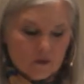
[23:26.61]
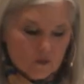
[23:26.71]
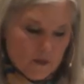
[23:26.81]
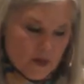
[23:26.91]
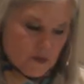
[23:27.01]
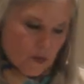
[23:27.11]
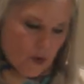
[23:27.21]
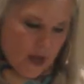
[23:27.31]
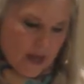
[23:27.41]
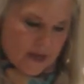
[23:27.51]
we must
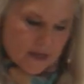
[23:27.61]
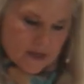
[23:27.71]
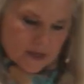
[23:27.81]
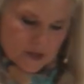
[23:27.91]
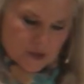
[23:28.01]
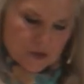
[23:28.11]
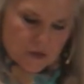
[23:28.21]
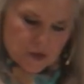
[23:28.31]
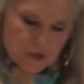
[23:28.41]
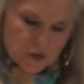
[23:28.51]
pray to
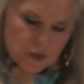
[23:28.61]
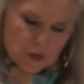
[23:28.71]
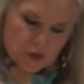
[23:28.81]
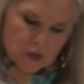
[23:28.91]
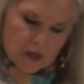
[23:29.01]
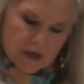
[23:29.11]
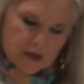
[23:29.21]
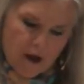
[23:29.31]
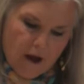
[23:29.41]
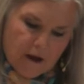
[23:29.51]
the true
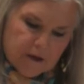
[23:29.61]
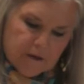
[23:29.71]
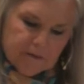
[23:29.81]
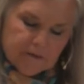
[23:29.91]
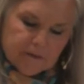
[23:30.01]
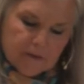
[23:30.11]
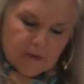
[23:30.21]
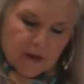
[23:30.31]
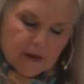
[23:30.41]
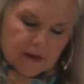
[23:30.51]
God.
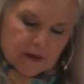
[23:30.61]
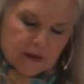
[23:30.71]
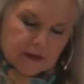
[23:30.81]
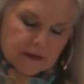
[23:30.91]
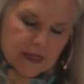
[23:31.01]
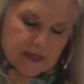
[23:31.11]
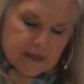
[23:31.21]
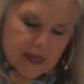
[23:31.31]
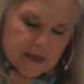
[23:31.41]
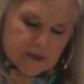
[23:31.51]

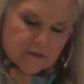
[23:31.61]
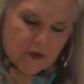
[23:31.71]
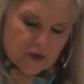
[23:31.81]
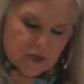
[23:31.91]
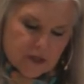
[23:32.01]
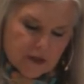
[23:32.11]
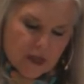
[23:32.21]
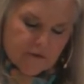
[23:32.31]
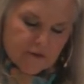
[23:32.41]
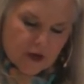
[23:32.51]
Ladies, Hannah's devotion and
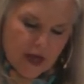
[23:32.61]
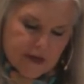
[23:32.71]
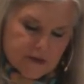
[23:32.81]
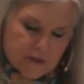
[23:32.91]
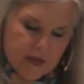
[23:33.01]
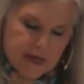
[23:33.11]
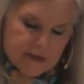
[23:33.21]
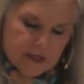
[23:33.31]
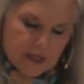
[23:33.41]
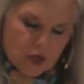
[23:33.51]
love for God is
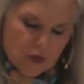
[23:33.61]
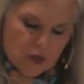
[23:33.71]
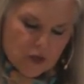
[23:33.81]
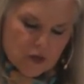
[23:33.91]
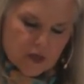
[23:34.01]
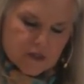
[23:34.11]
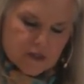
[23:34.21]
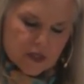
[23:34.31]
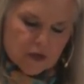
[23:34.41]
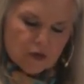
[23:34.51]
amazing here when you
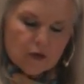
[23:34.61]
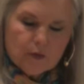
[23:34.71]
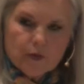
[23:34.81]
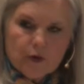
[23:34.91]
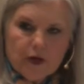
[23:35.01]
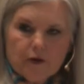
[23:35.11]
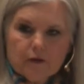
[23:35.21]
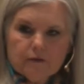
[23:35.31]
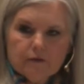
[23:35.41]
consider her prayer.